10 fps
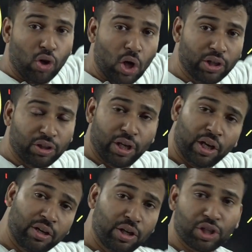all the three
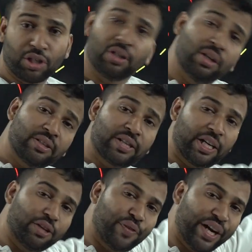conditions
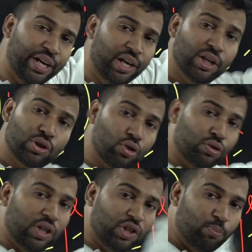satisfied. So
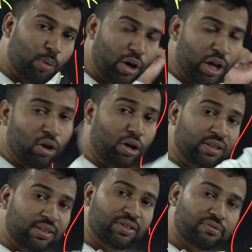this body or
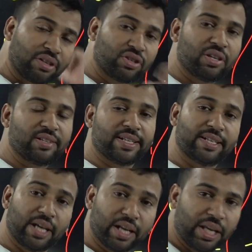this structure is
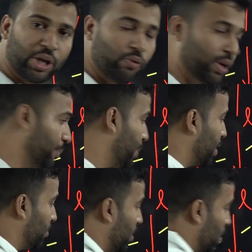under equilibrium.